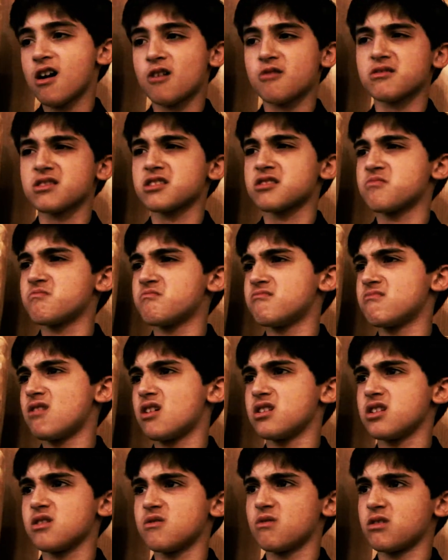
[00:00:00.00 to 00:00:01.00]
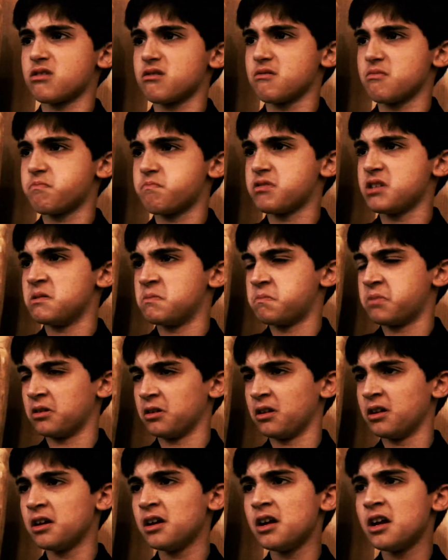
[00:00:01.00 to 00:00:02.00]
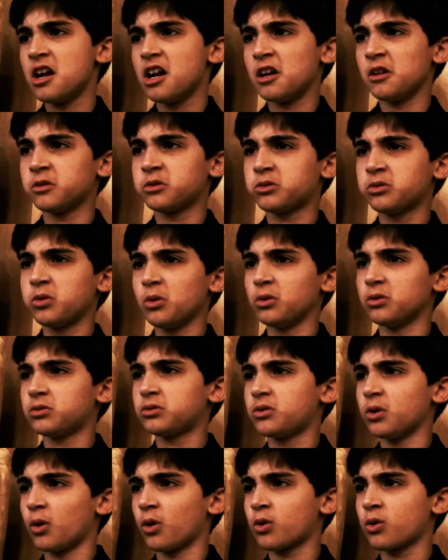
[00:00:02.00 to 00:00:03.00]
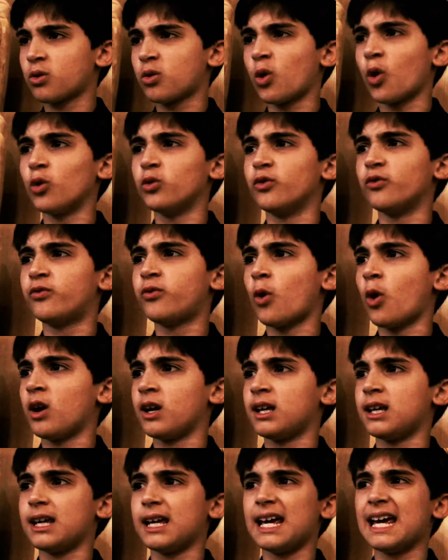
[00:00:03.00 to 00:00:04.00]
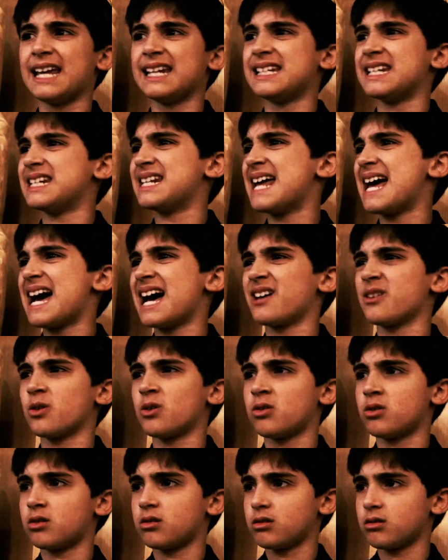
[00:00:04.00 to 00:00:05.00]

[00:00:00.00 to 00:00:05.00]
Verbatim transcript: Always money with you people. El tutto voi e denaro.